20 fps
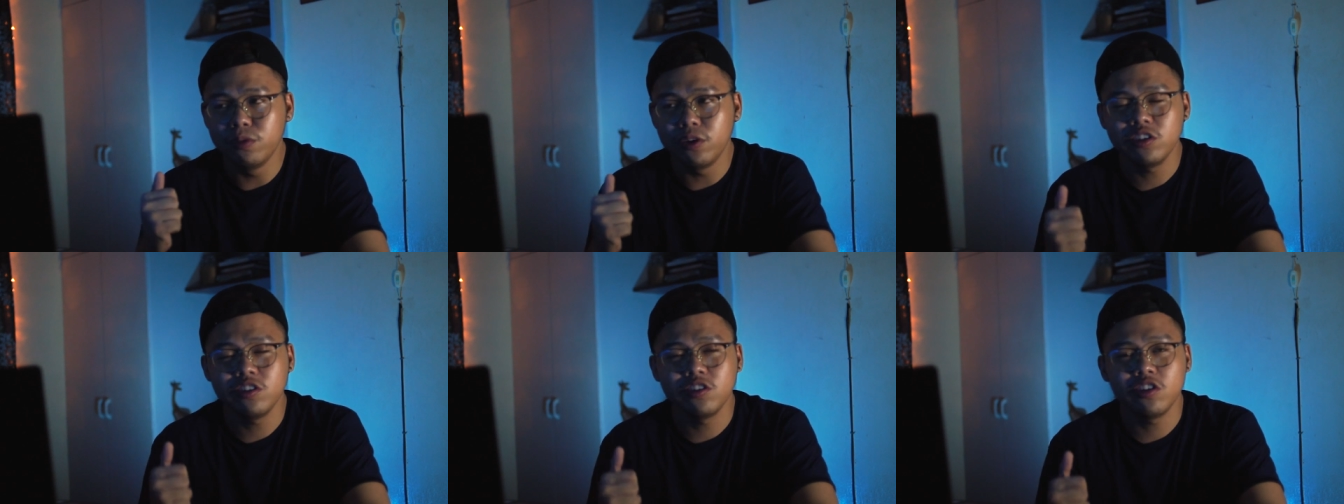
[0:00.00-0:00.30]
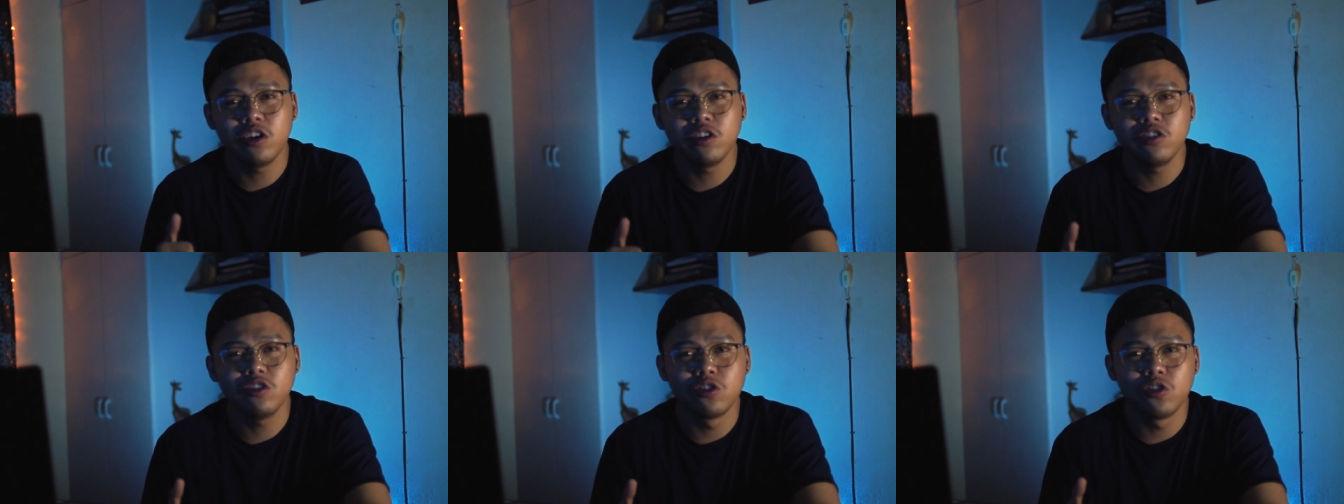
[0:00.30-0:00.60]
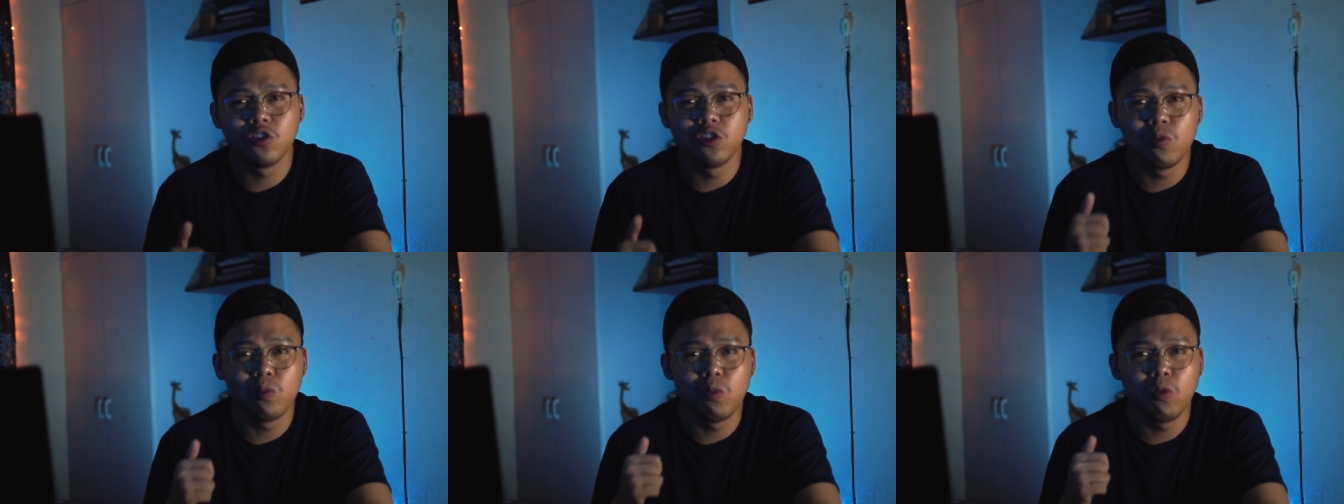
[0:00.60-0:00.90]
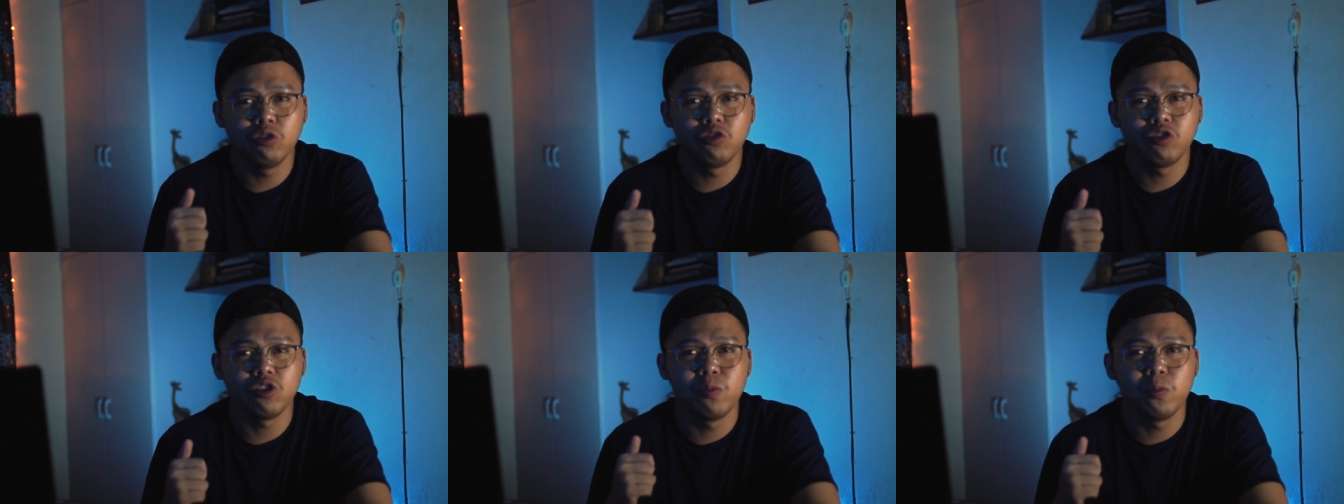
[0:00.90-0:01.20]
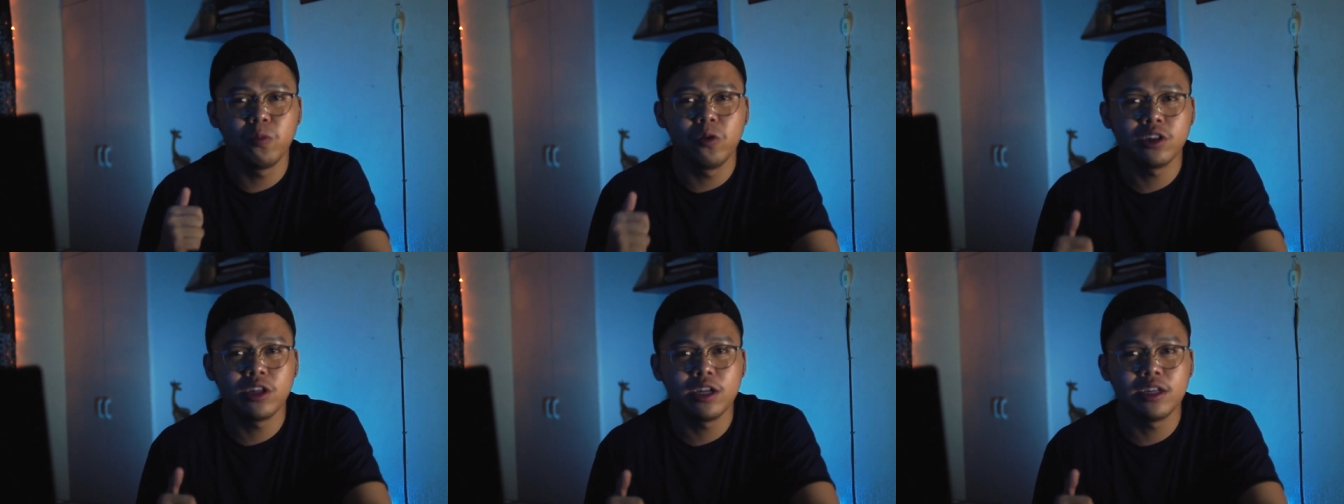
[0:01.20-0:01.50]
brings us to the most
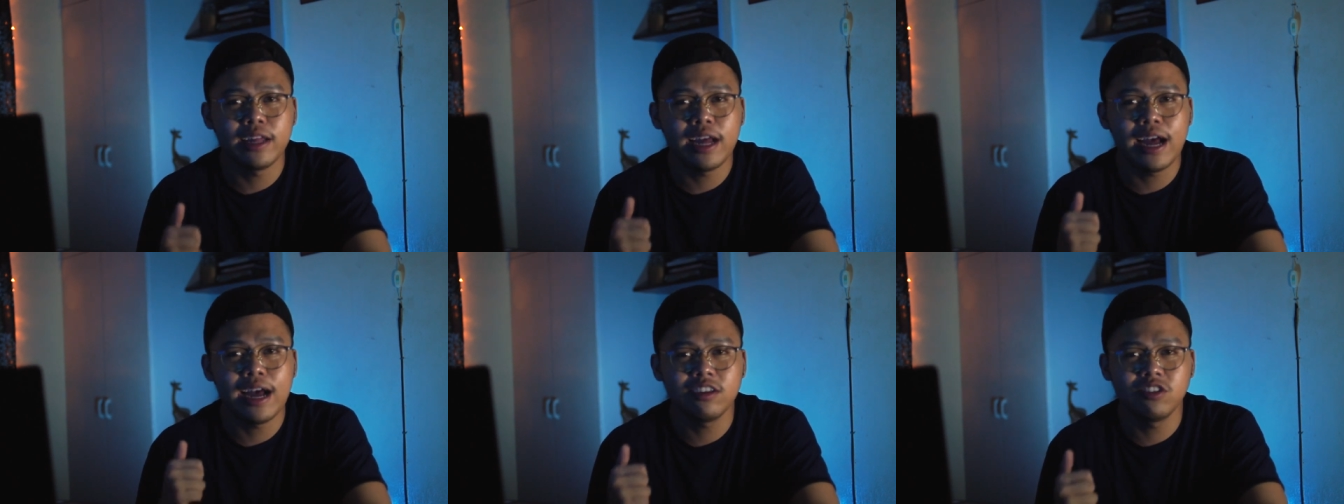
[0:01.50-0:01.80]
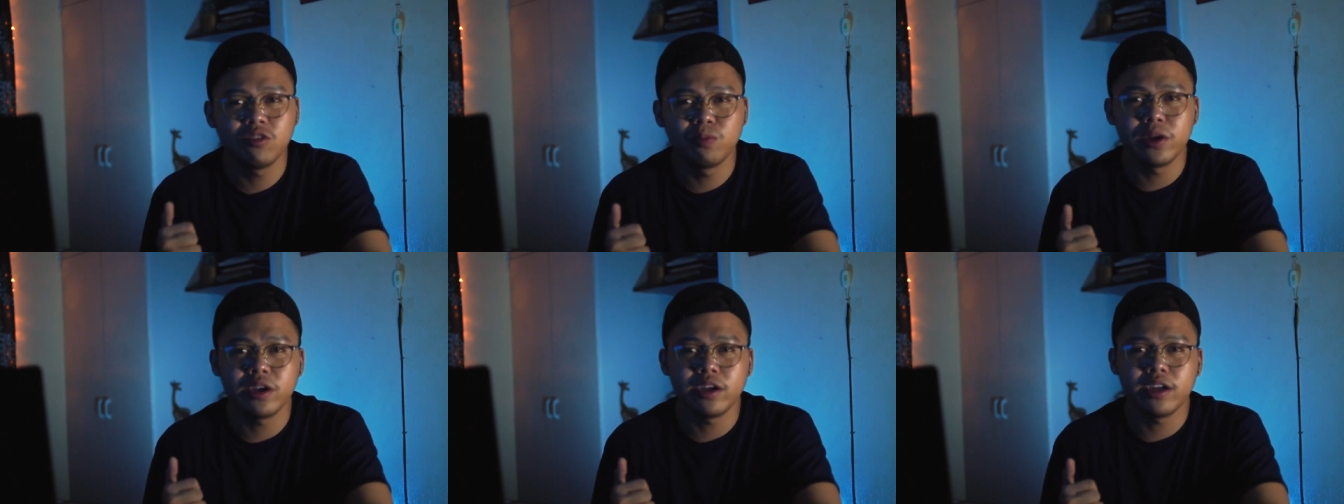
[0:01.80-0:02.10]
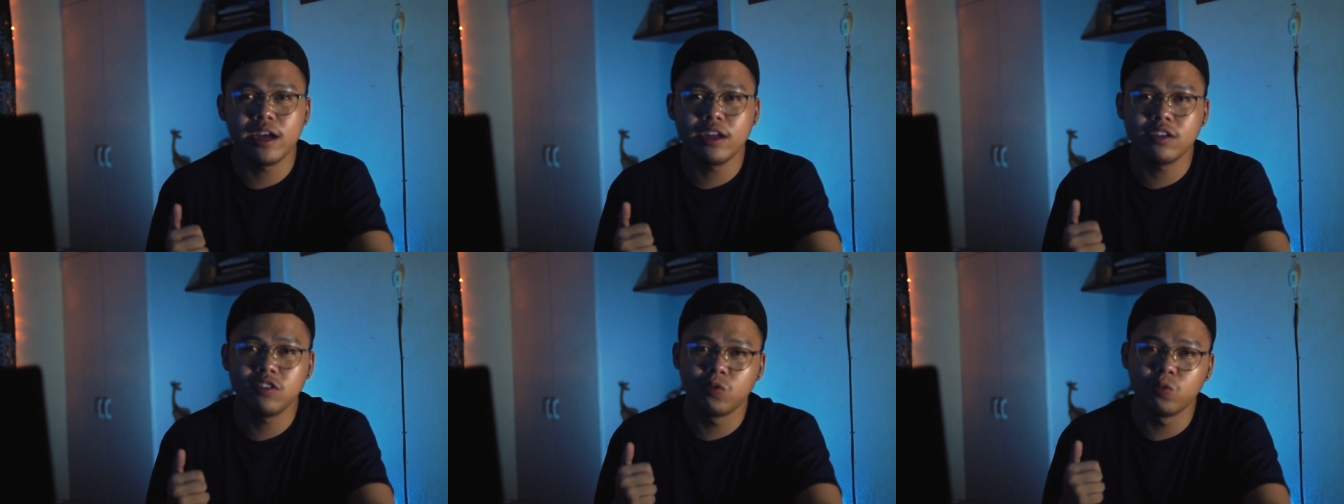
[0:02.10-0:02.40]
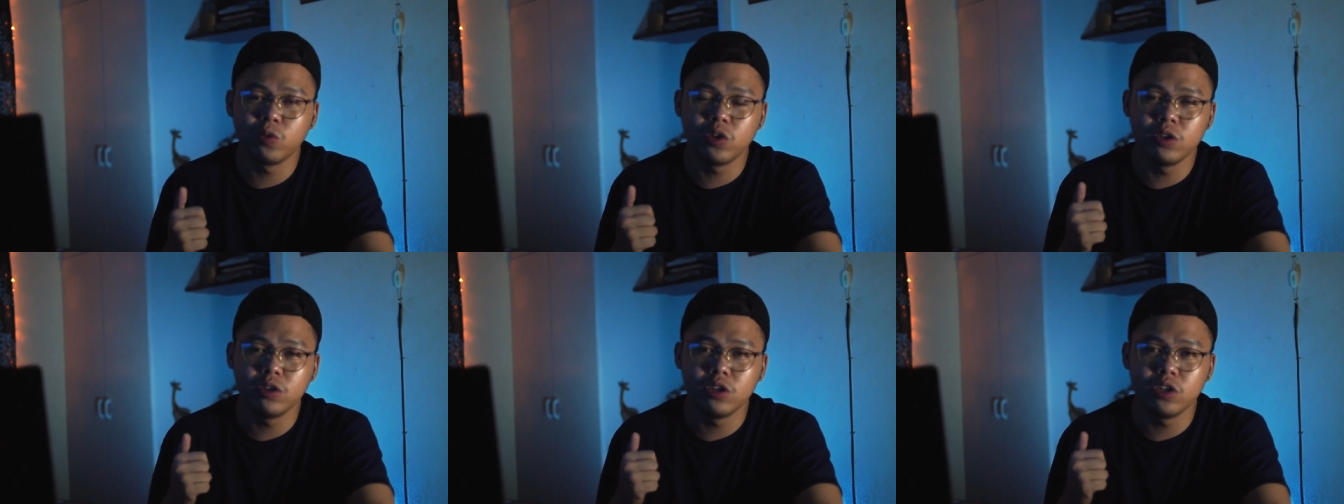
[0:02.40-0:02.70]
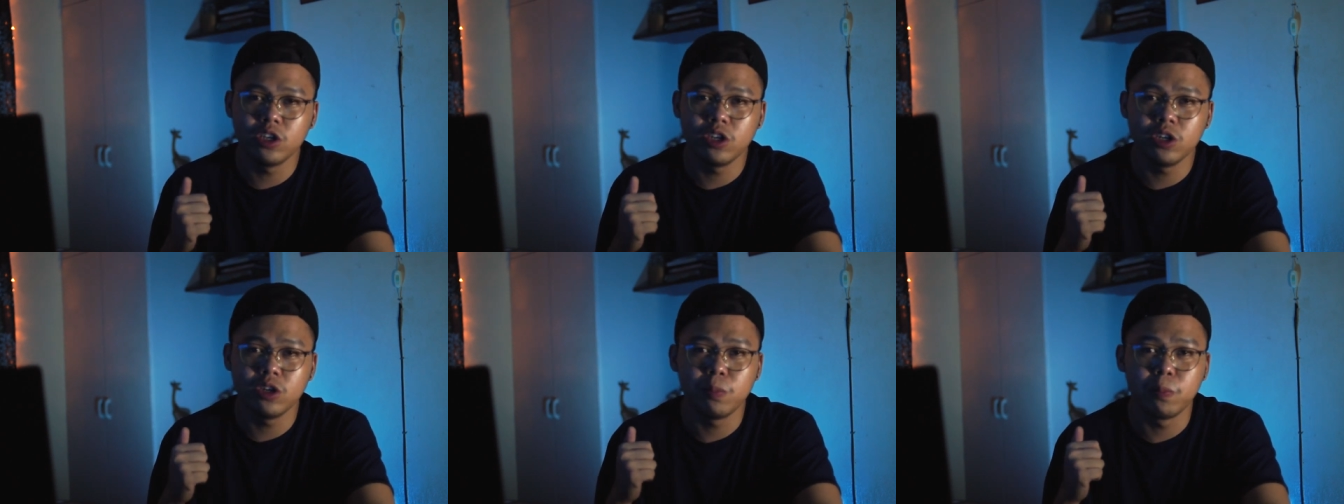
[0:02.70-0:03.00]
important aspect as
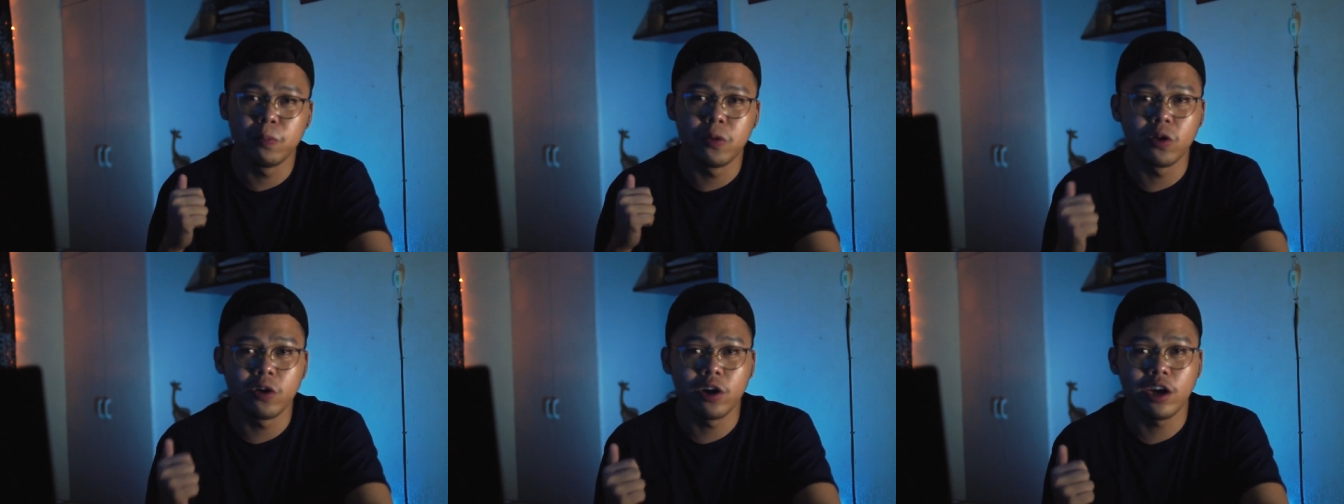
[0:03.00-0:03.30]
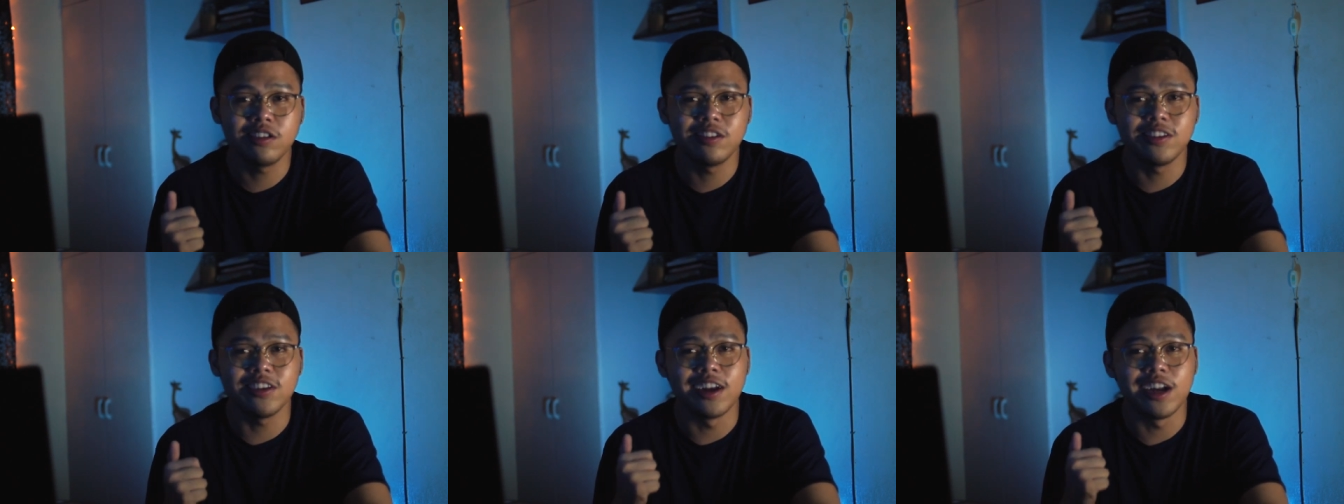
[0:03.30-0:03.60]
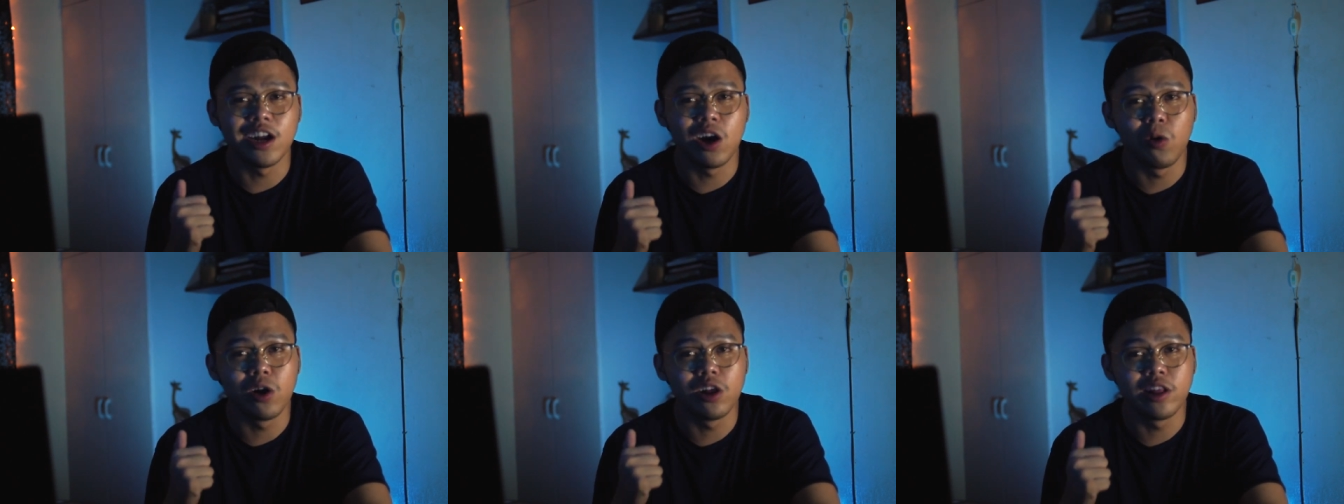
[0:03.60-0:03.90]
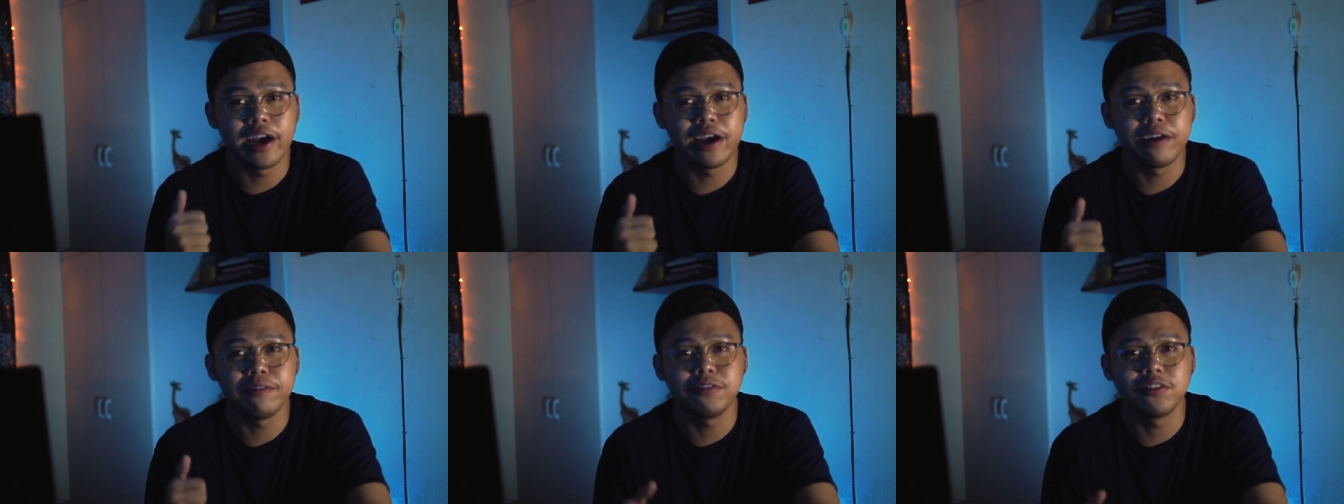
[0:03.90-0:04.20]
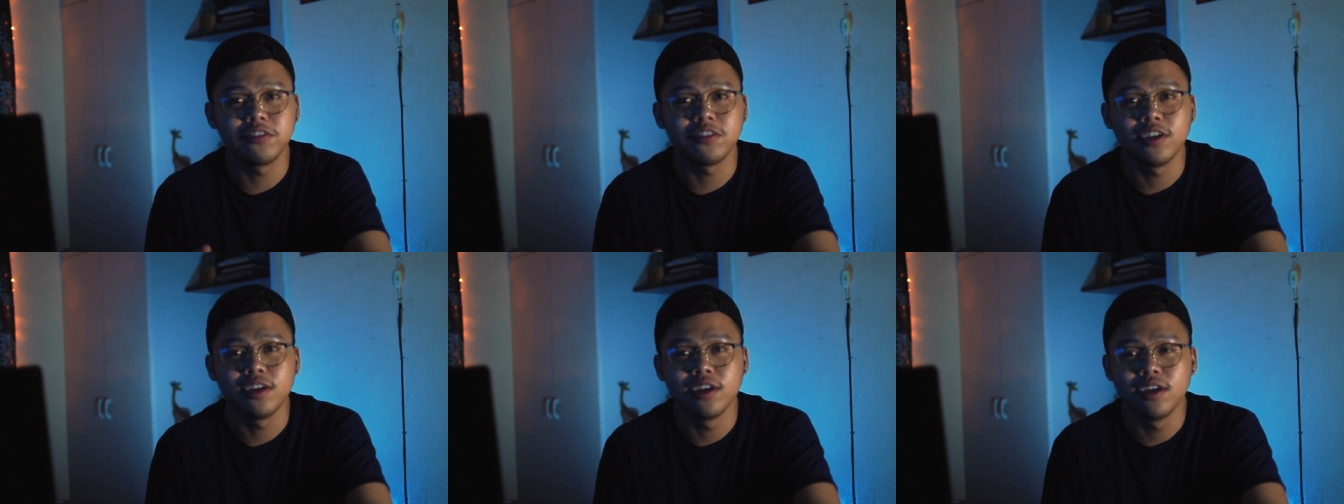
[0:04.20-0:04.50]
we progress in our
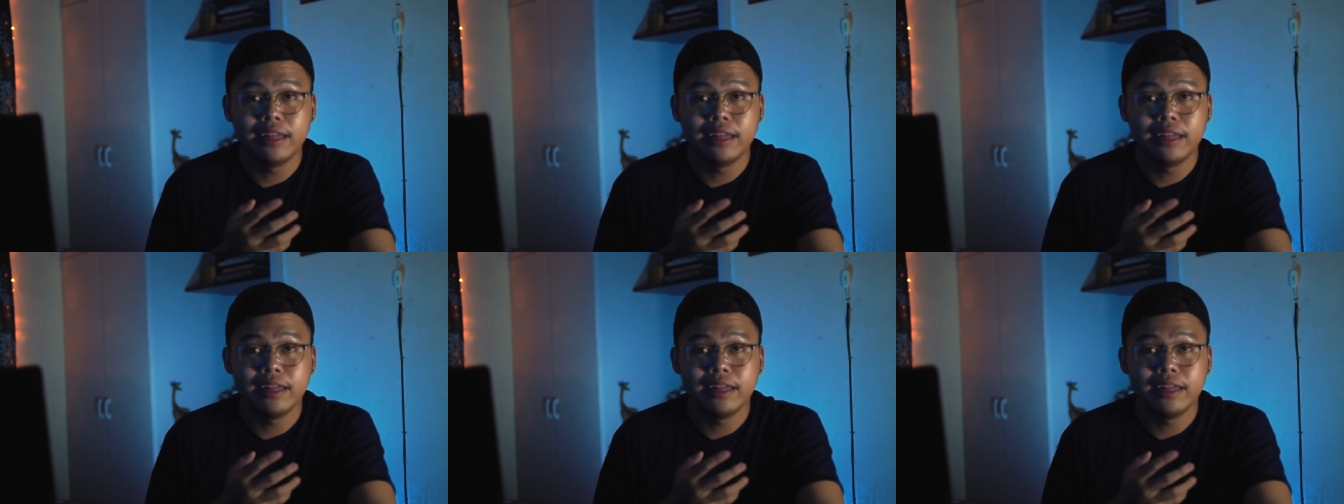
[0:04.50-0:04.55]
lives.